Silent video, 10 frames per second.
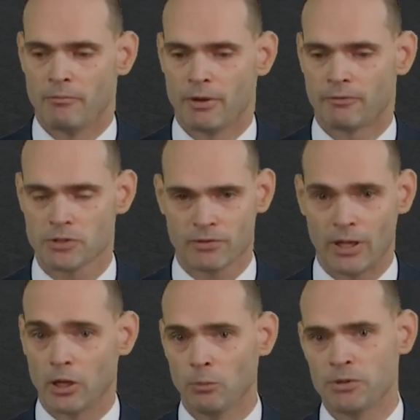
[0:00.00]
First of
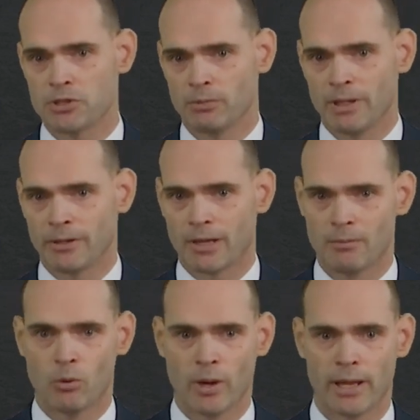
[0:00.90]
all, I hope that you'll be able to
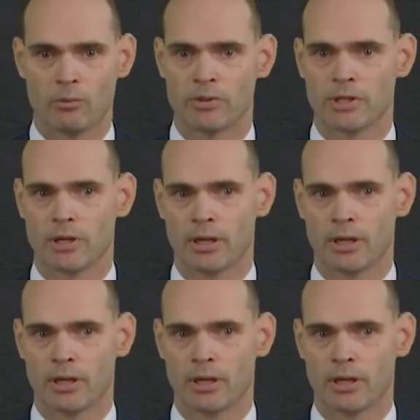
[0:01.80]
come away with